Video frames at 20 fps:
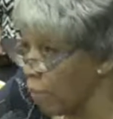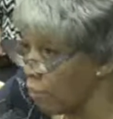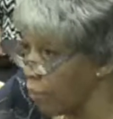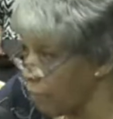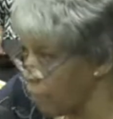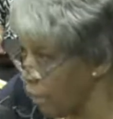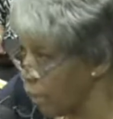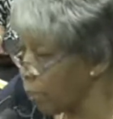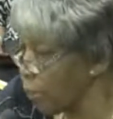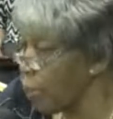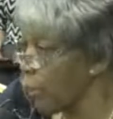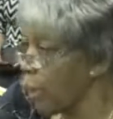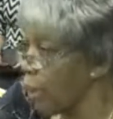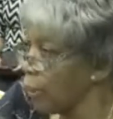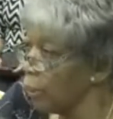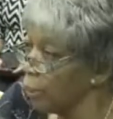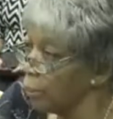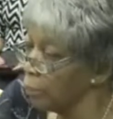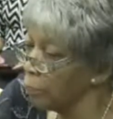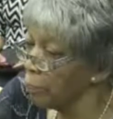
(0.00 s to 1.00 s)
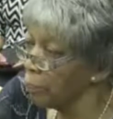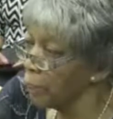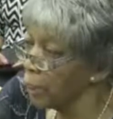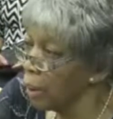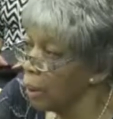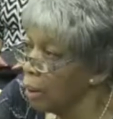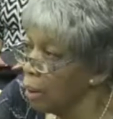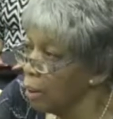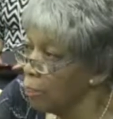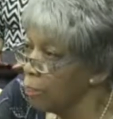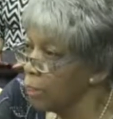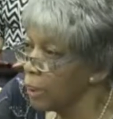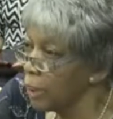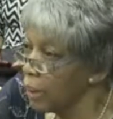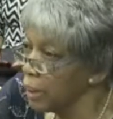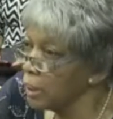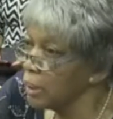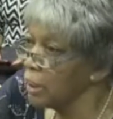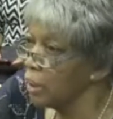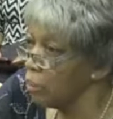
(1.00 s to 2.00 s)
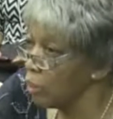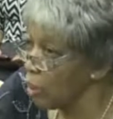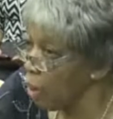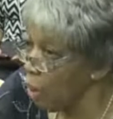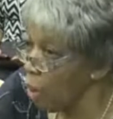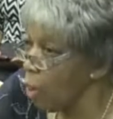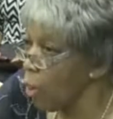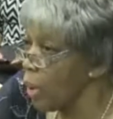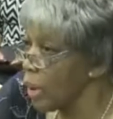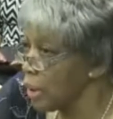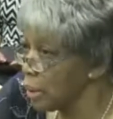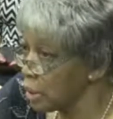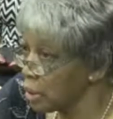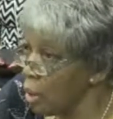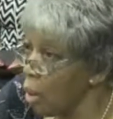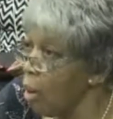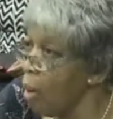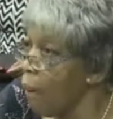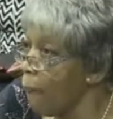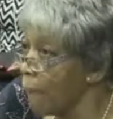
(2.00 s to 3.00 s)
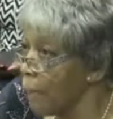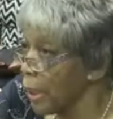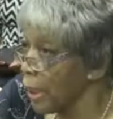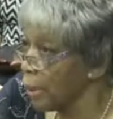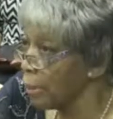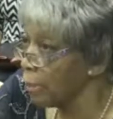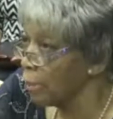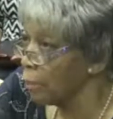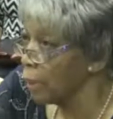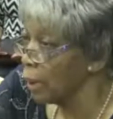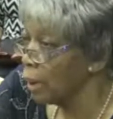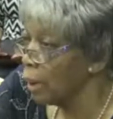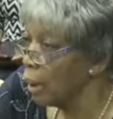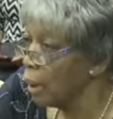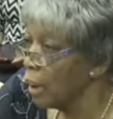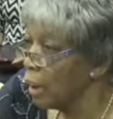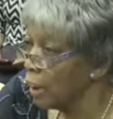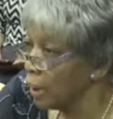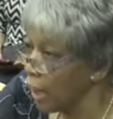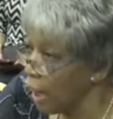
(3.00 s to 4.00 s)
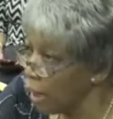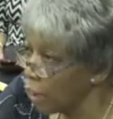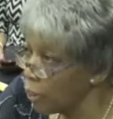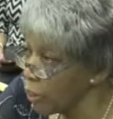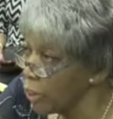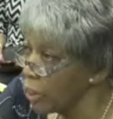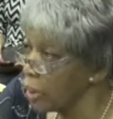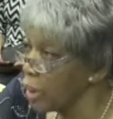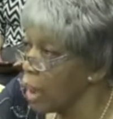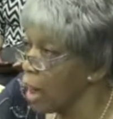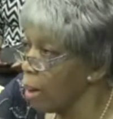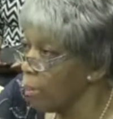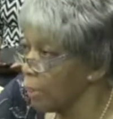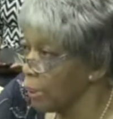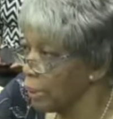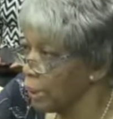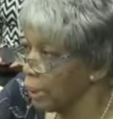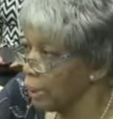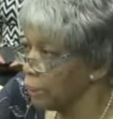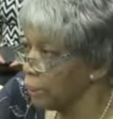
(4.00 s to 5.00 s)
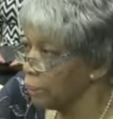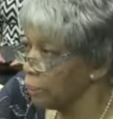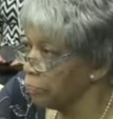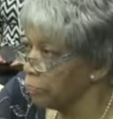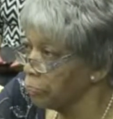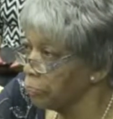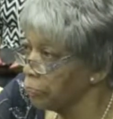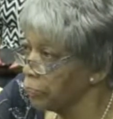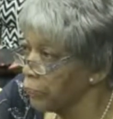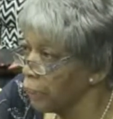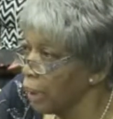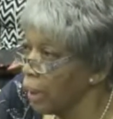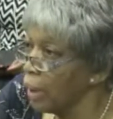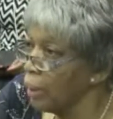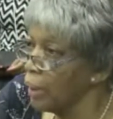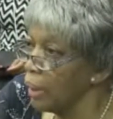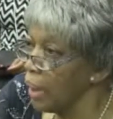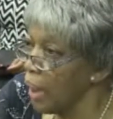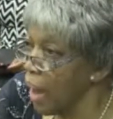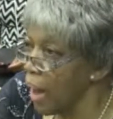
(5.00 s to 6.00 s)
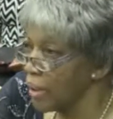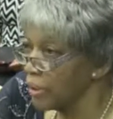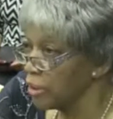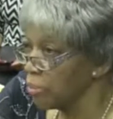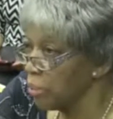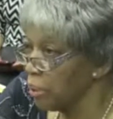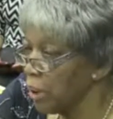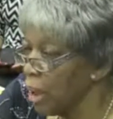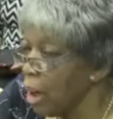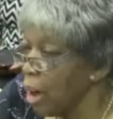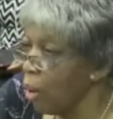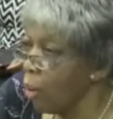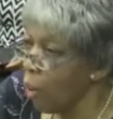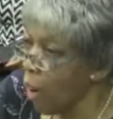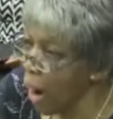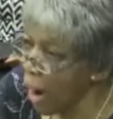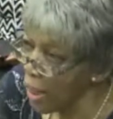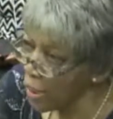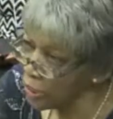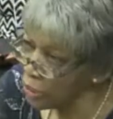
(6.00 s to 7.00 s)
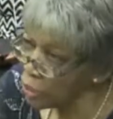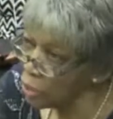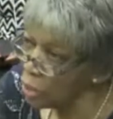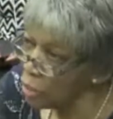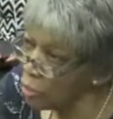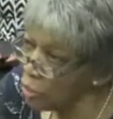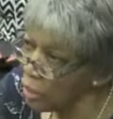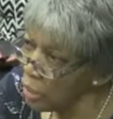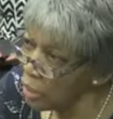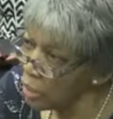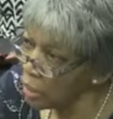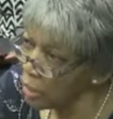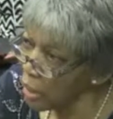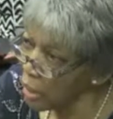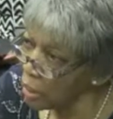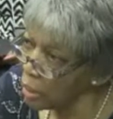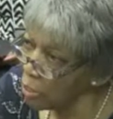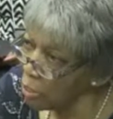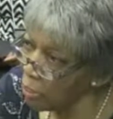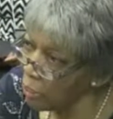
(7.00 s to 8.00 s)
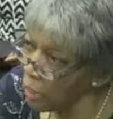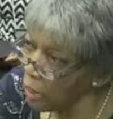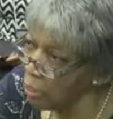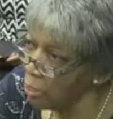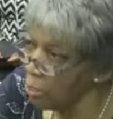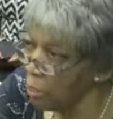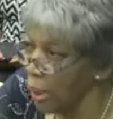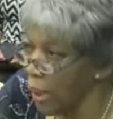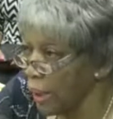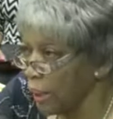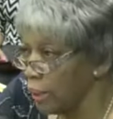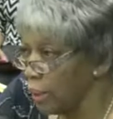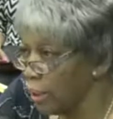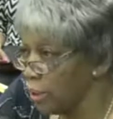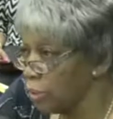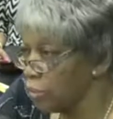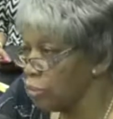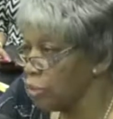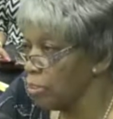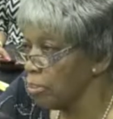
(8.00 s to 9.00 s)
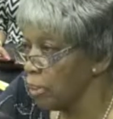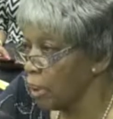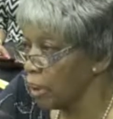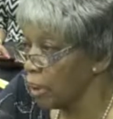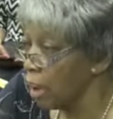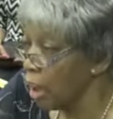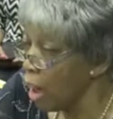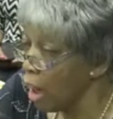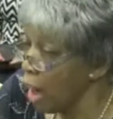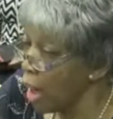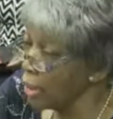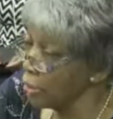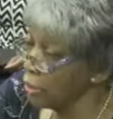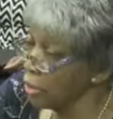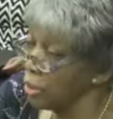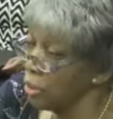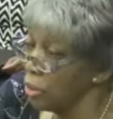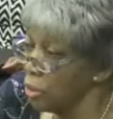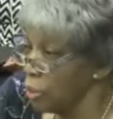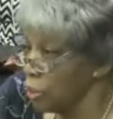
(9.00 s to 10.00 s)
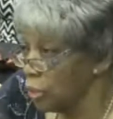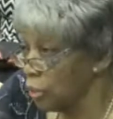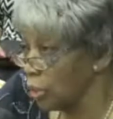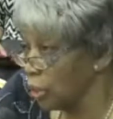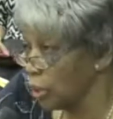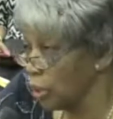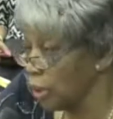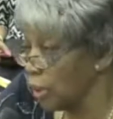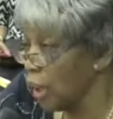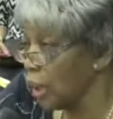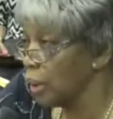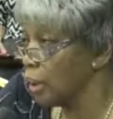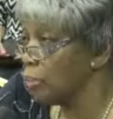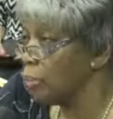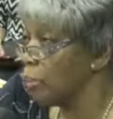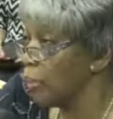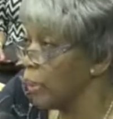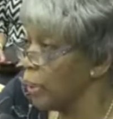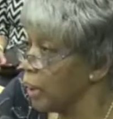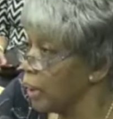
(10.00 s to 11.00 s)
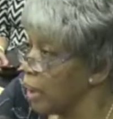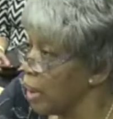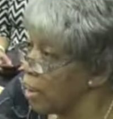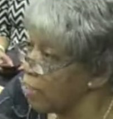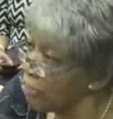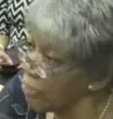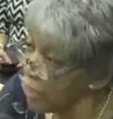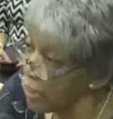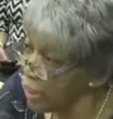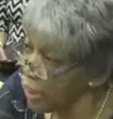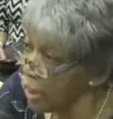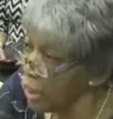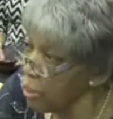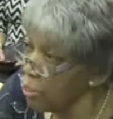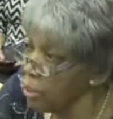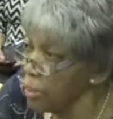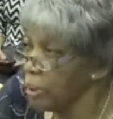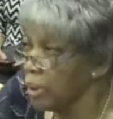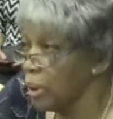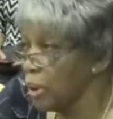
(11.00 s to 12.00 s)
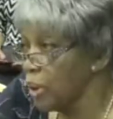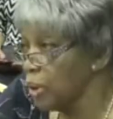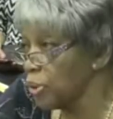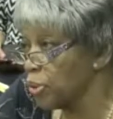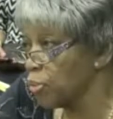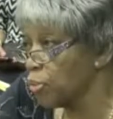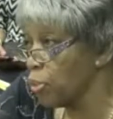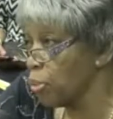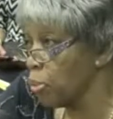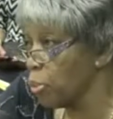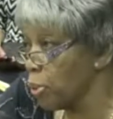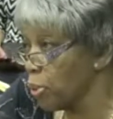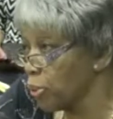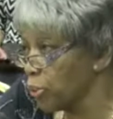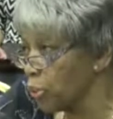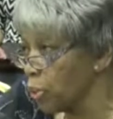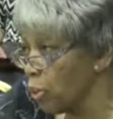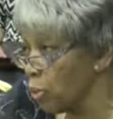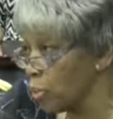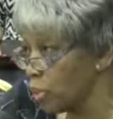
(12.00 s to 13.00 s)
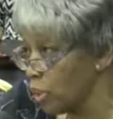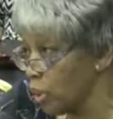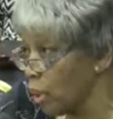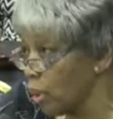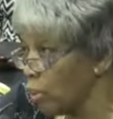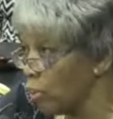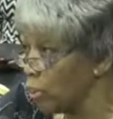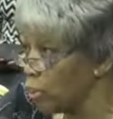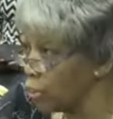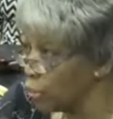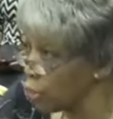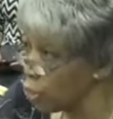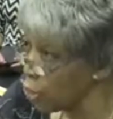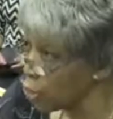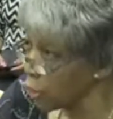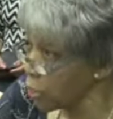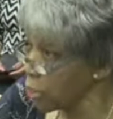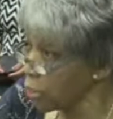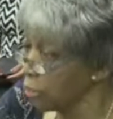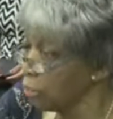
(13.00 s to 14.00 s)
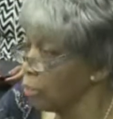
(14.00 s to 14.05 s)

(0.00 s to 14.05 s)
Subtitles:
February, because they would always call me, and I would accommodate them. And they asked me, why should we celebrate Black History Month? I said, you should celebrate it every day, but the history books don't tell the truth.